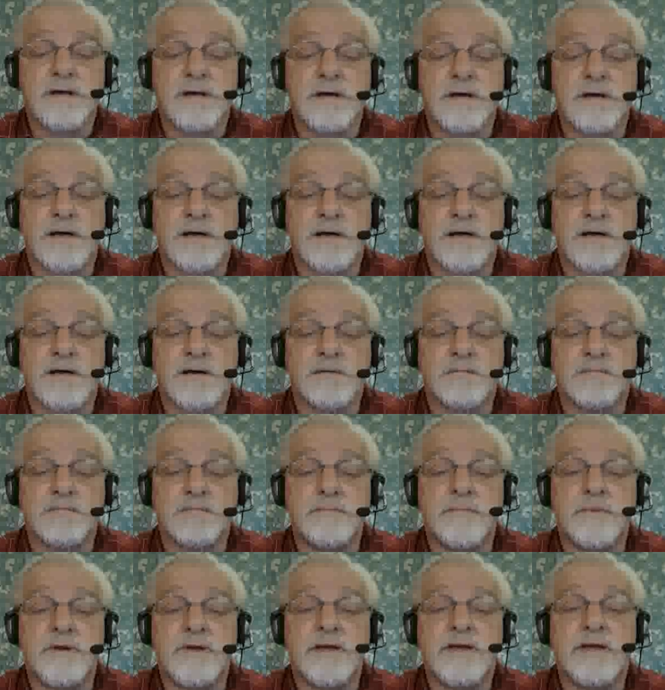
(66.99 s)

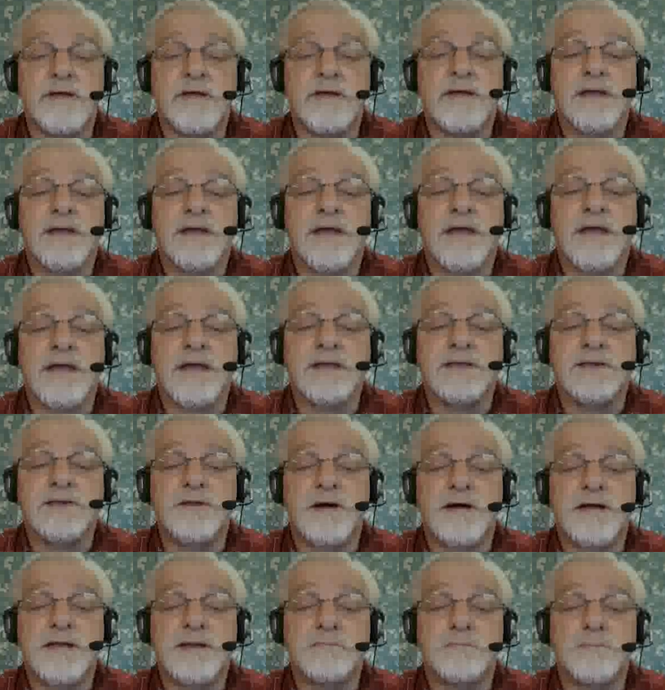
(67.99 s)
um,
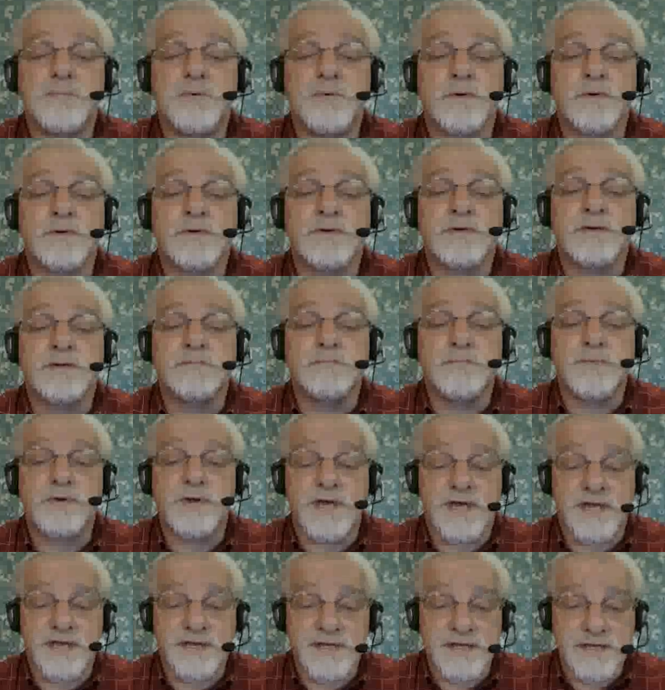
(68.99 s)
Ignite Portland
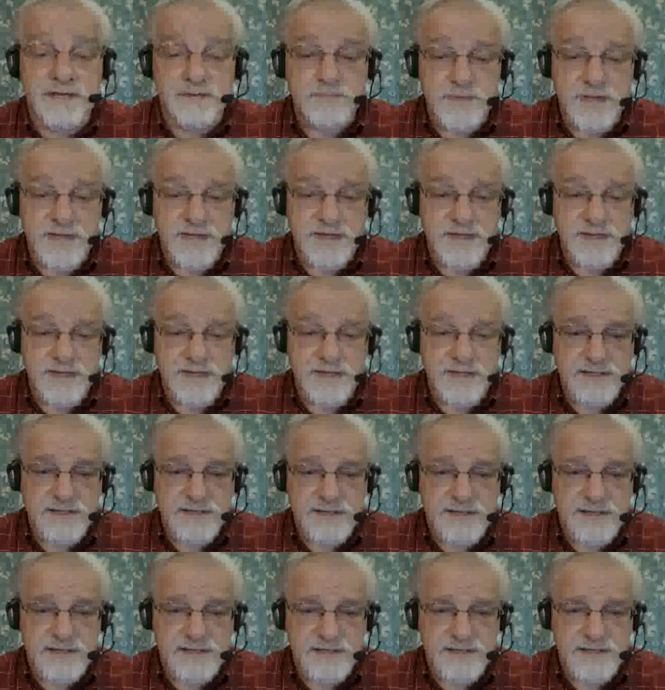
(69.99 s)
Planning Meeting.
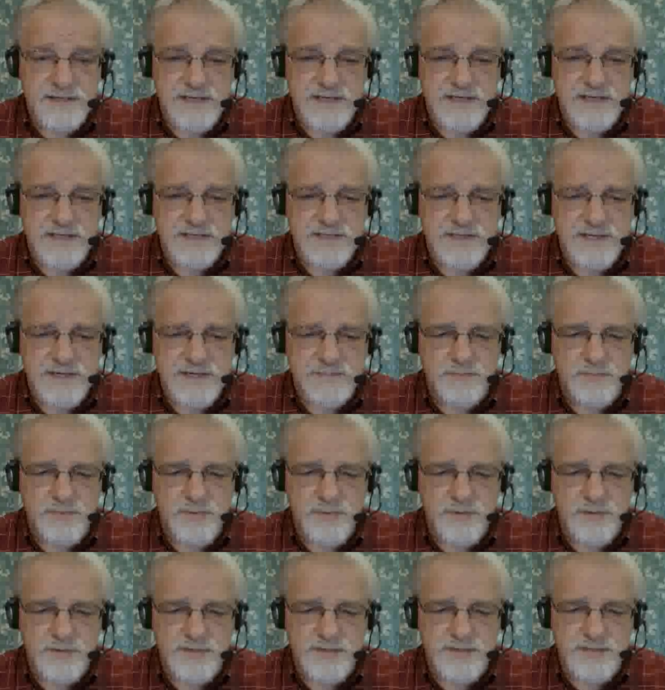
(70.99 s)
Uh, Ignite
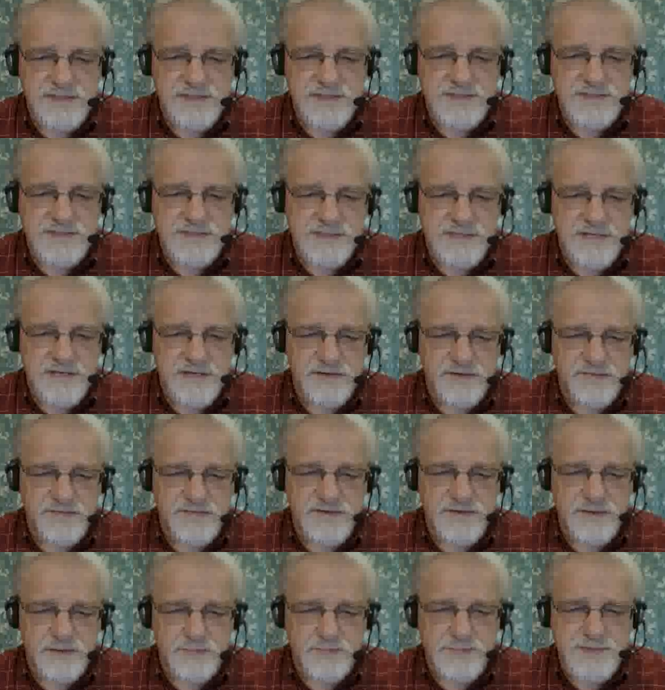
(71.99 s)
Portland is kind of
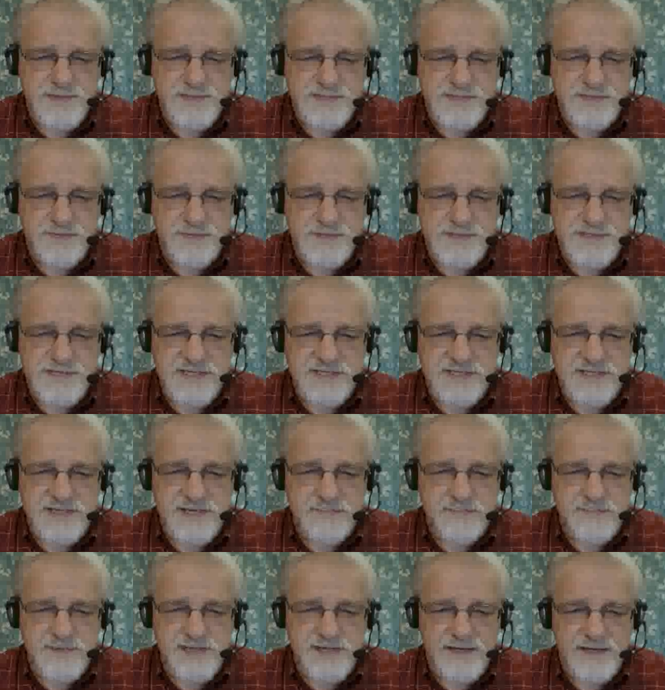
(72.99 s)
an open sourcey
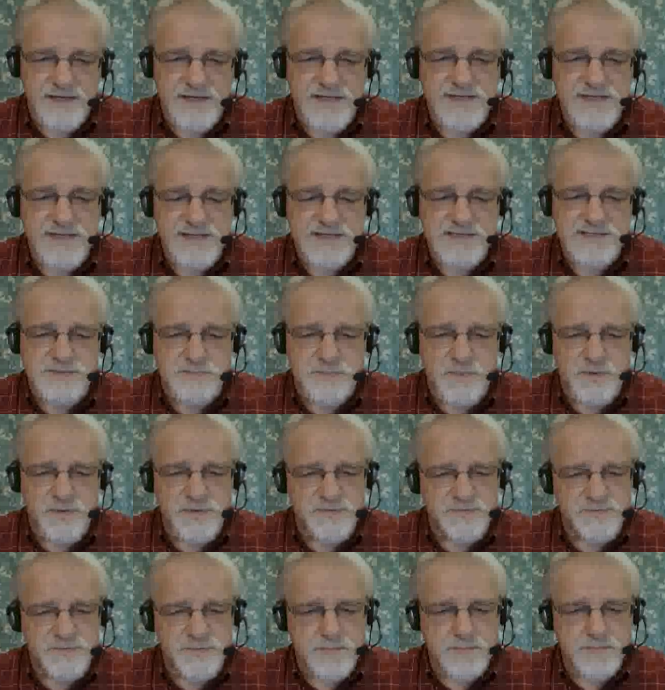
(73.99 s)
type thing. I think it's more
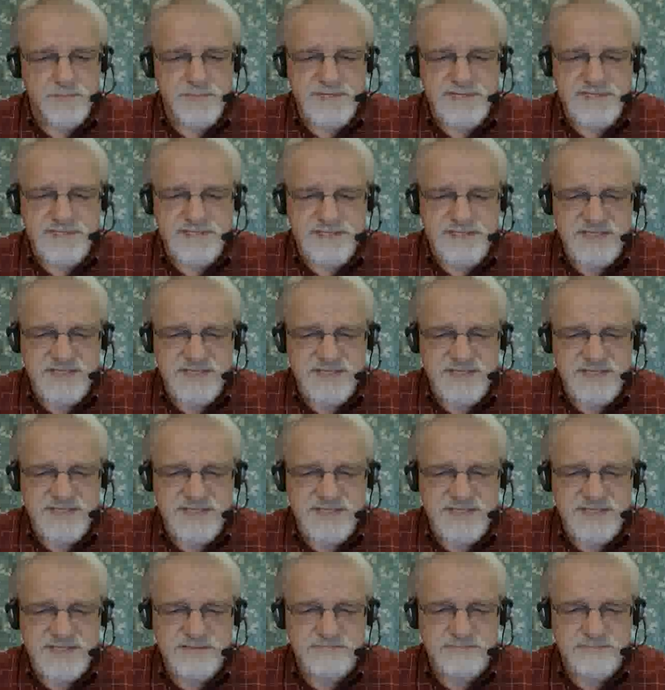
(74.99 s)
for
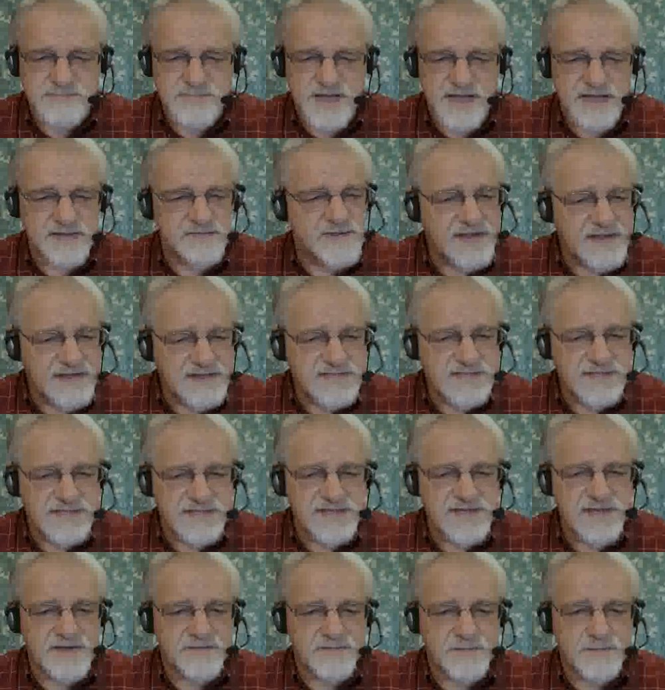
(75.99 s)
business. I've actually
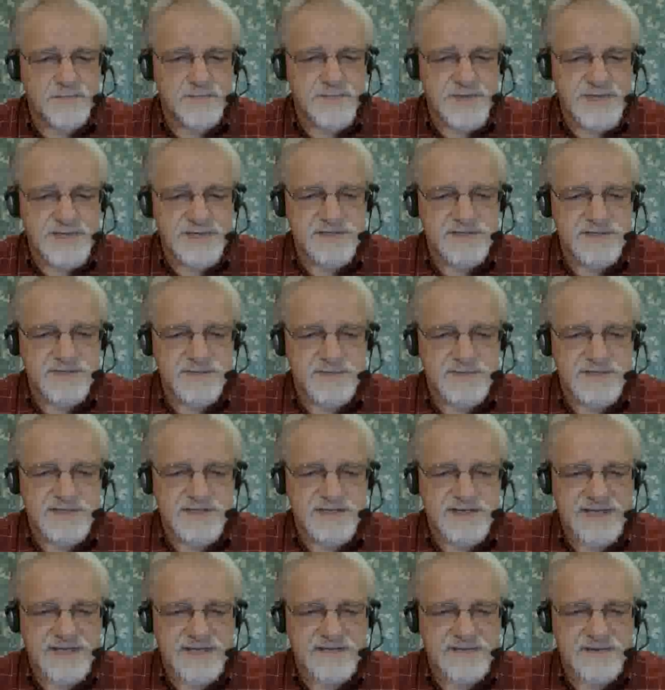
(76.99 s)
never been to
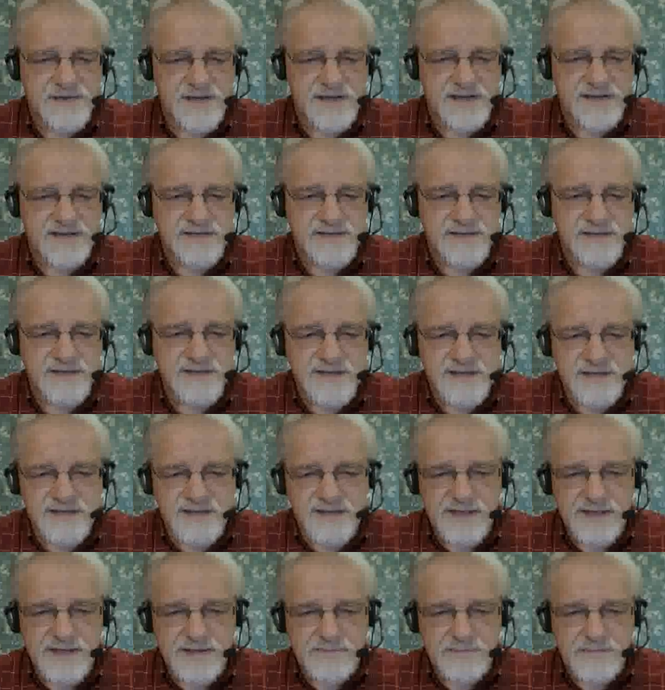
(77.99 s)
an Ignite,
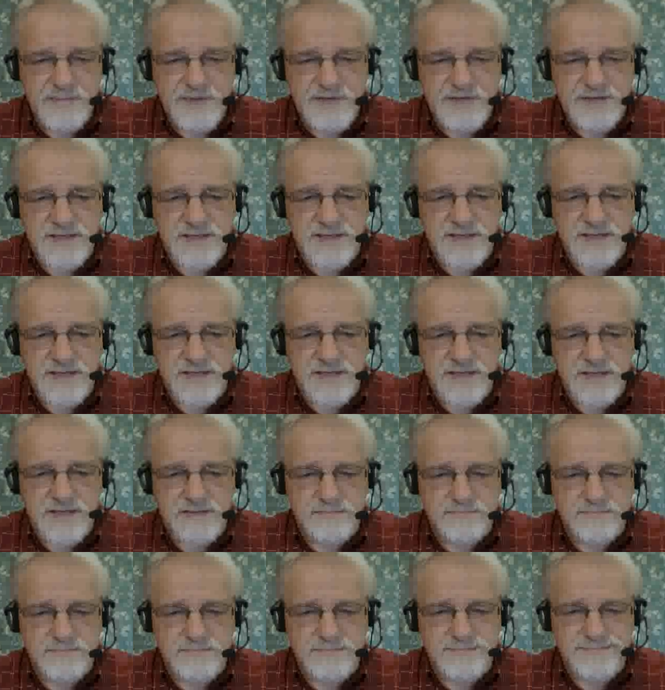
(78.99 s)
but
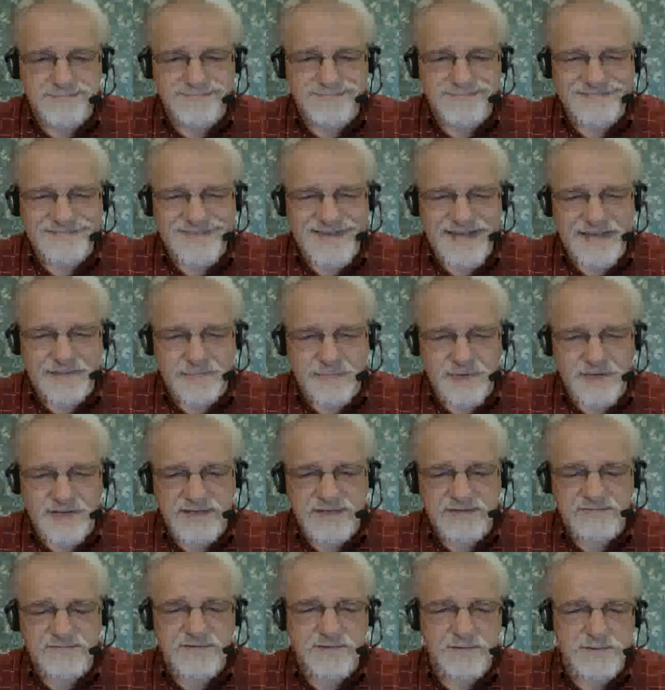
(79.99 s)
um, I
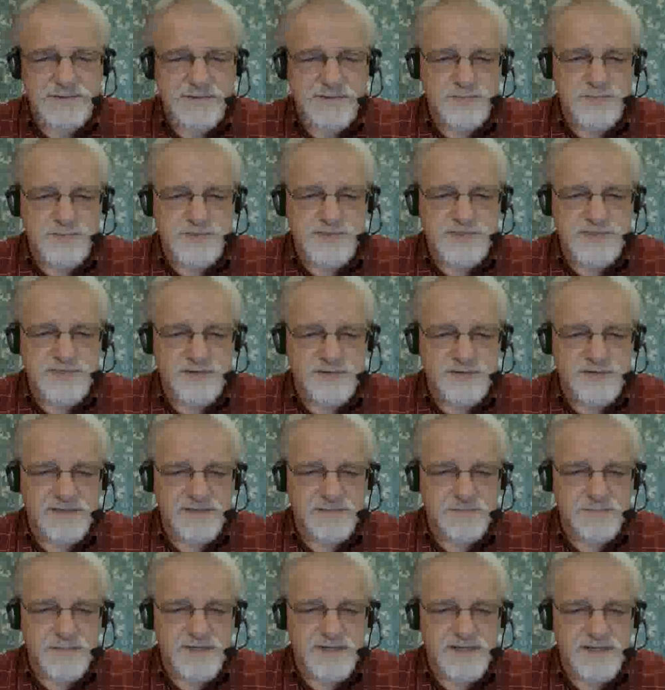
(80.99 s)
believe those were
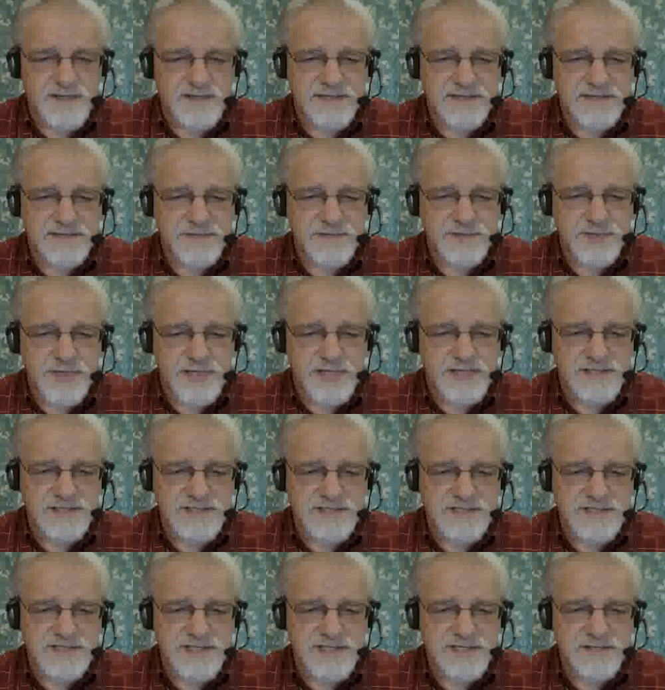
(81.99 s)
started by John
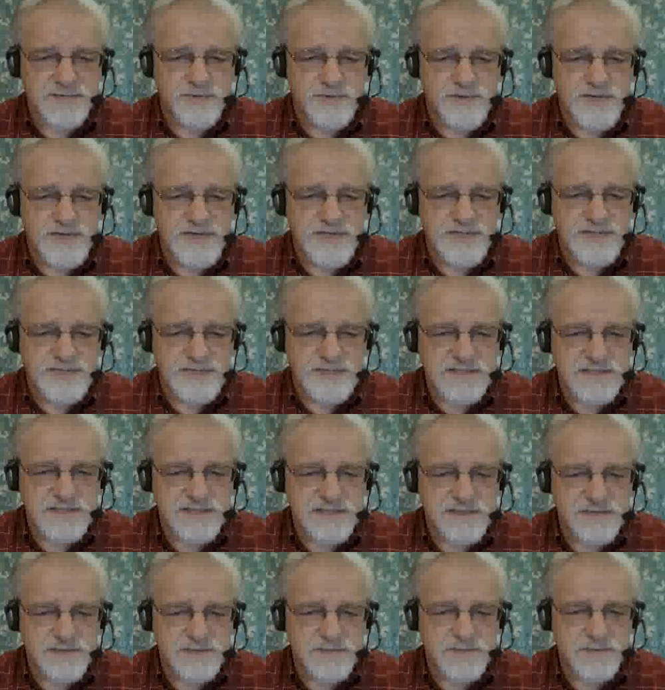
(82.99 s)
Seacrest,
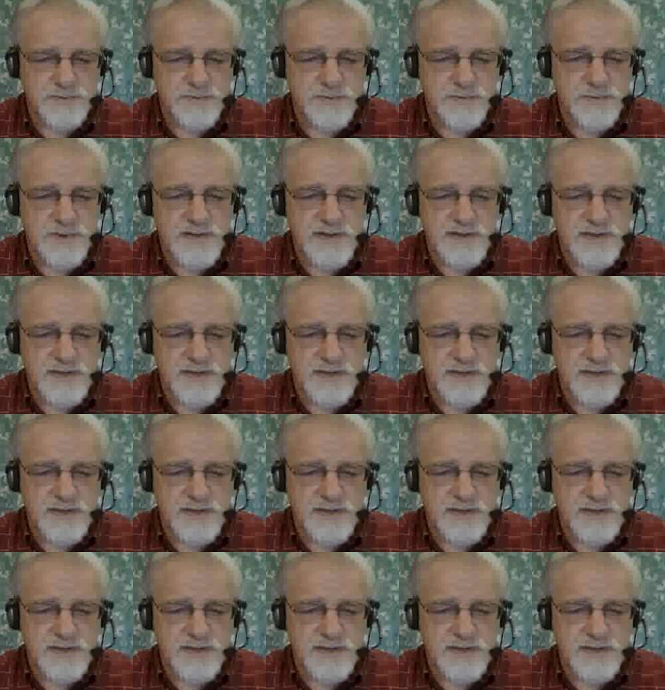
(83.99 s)
who